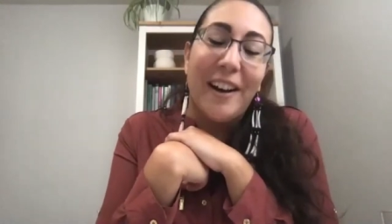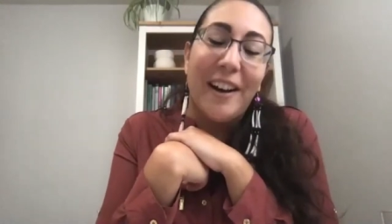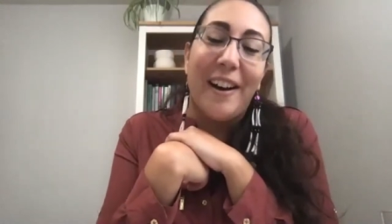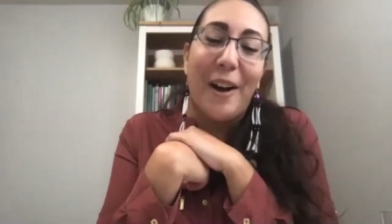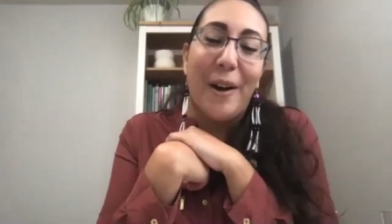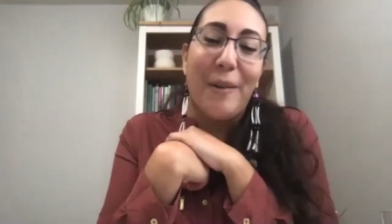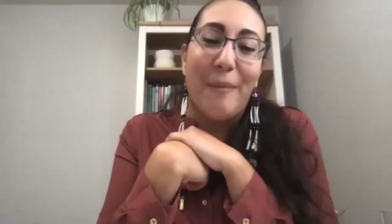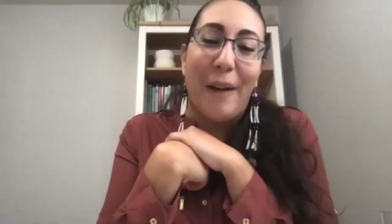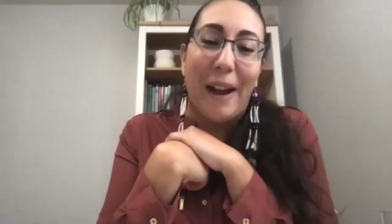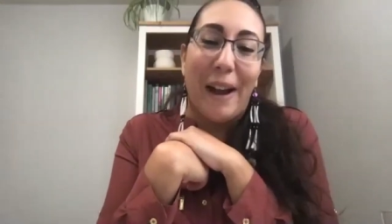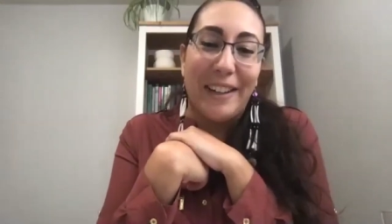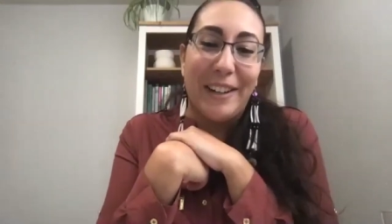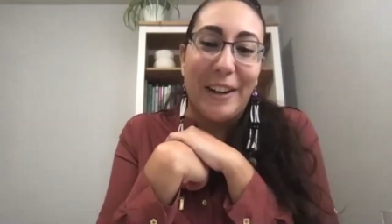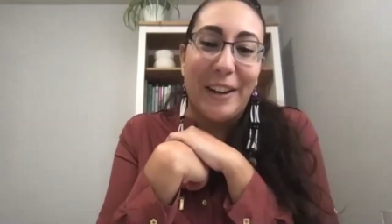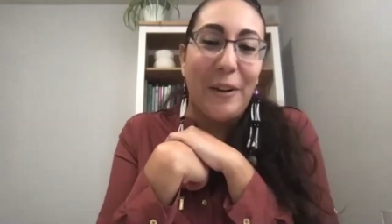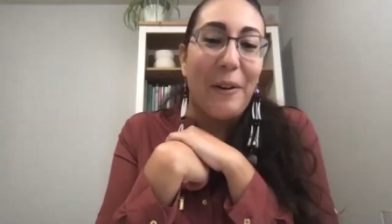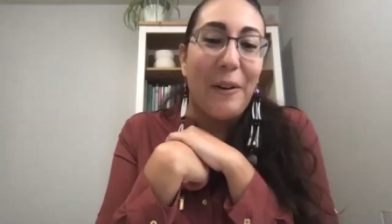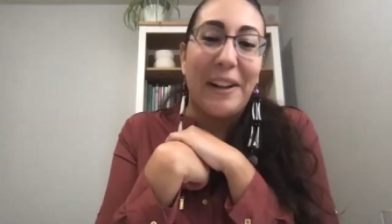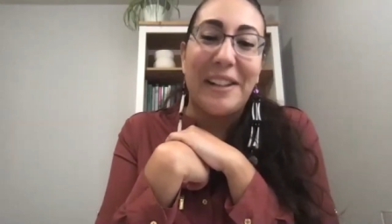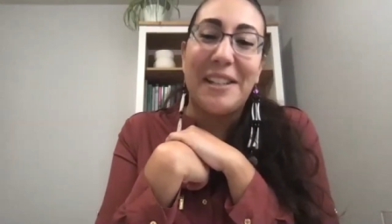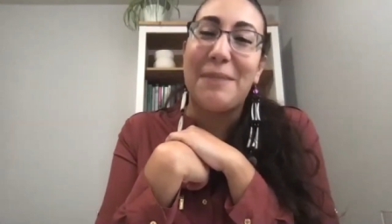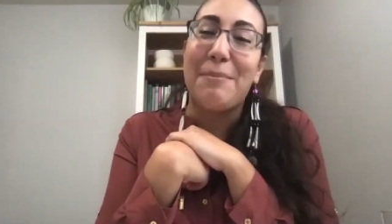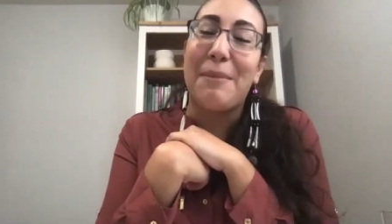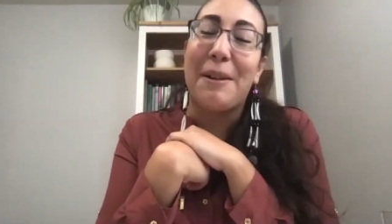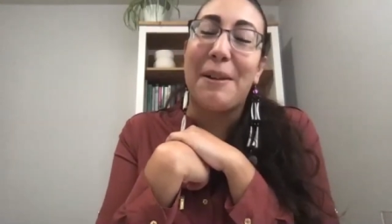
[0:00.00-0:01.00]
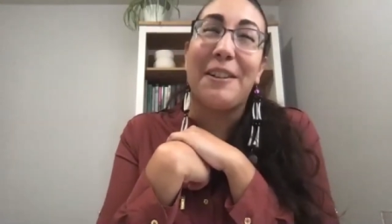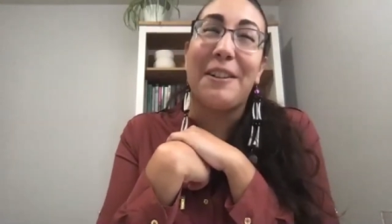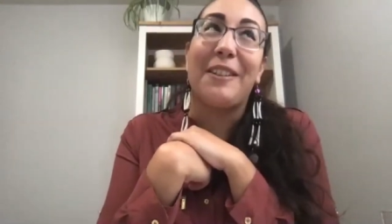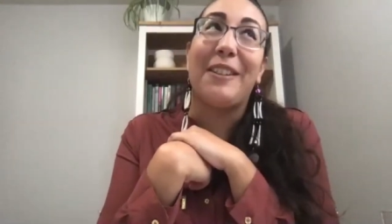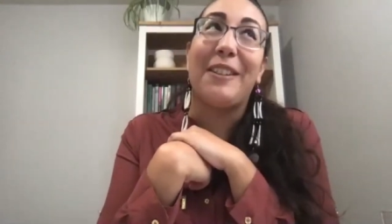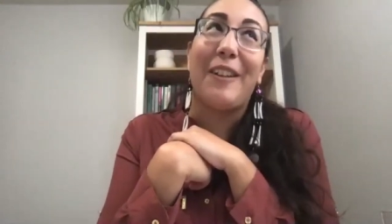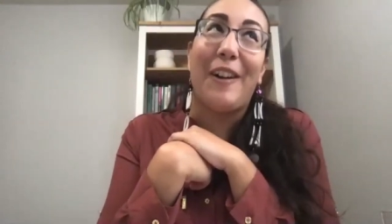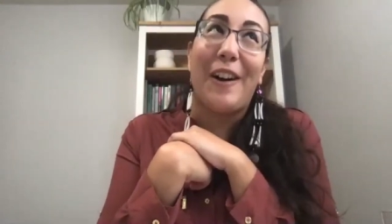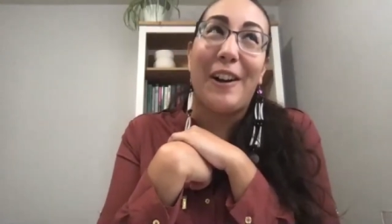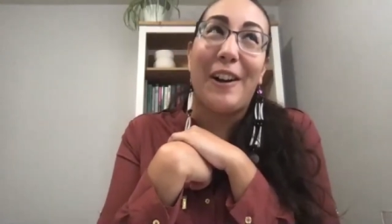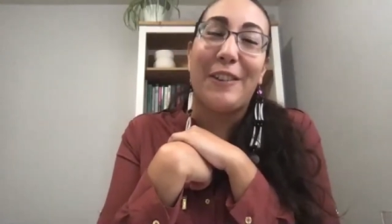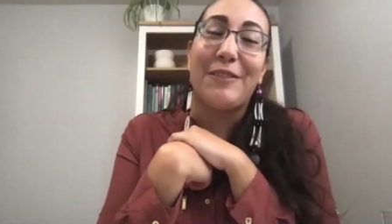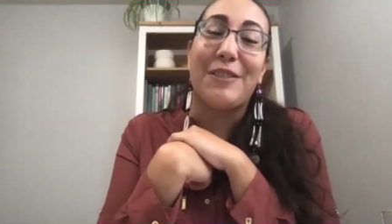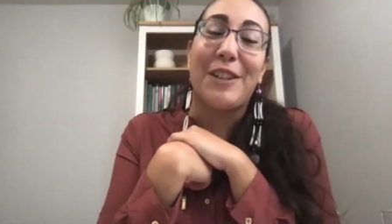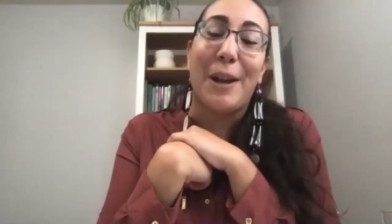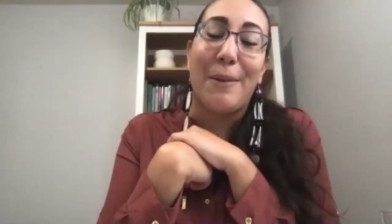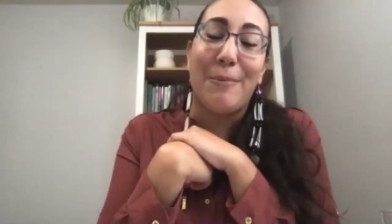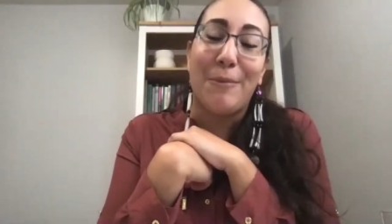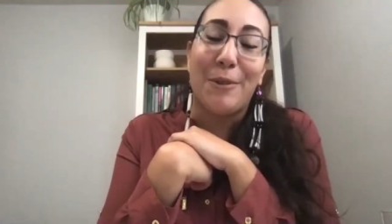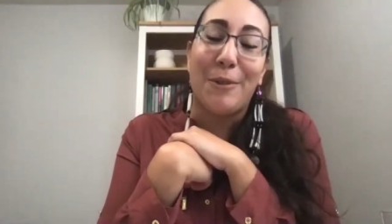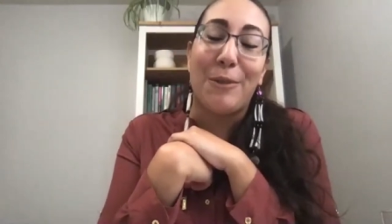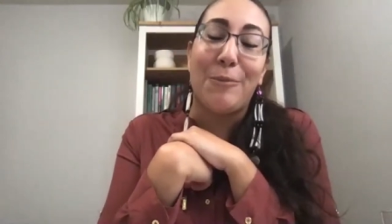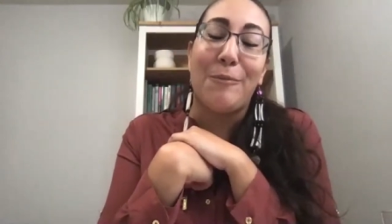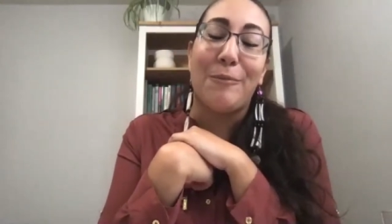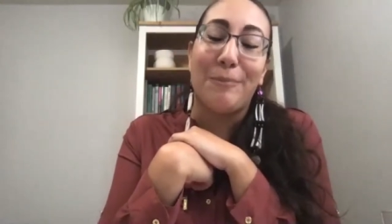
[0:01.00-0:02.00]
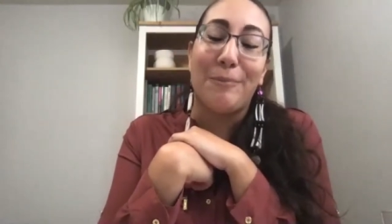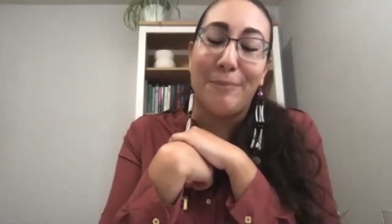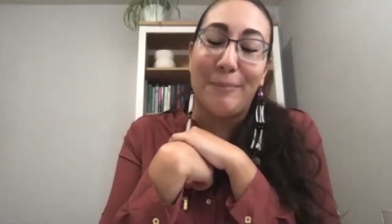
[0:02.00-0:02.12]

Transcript: Um, I know I spend a lot of time with